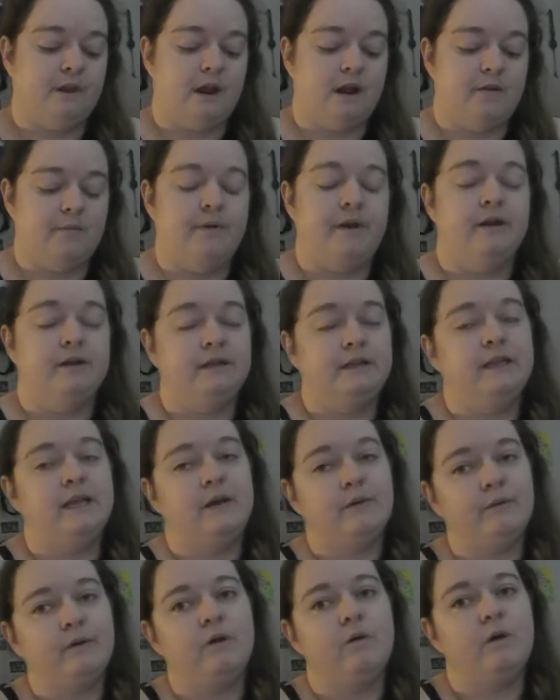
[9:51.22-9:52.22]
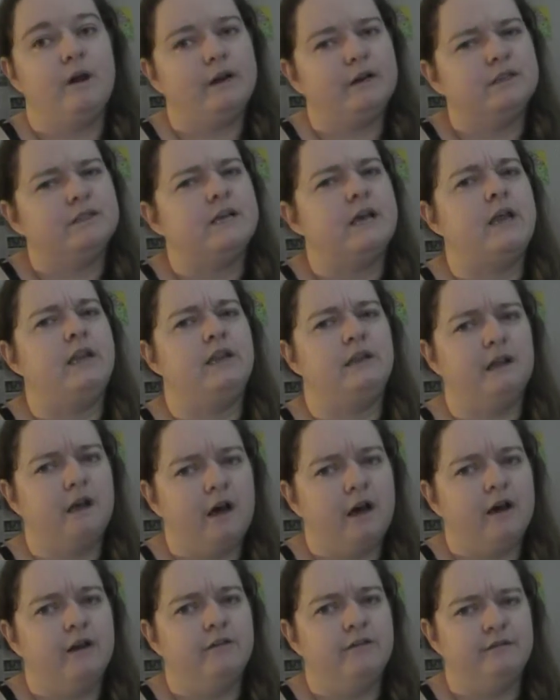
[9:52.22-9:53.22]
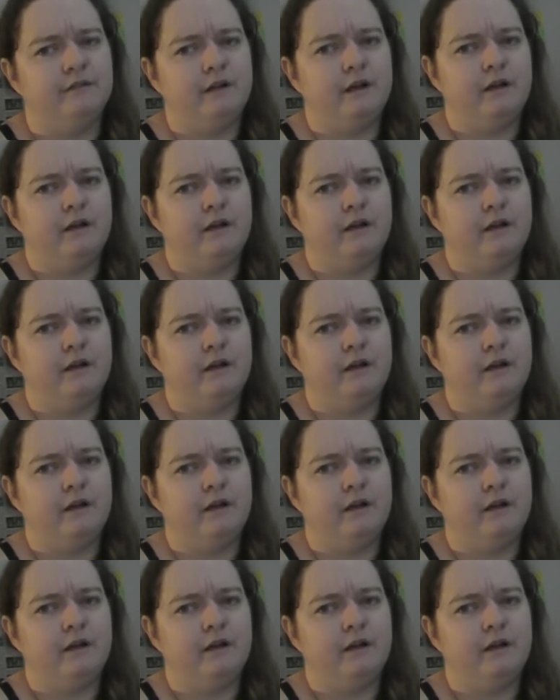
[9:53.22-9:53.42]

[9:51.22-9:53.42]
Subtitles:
Apparently that requires a lot of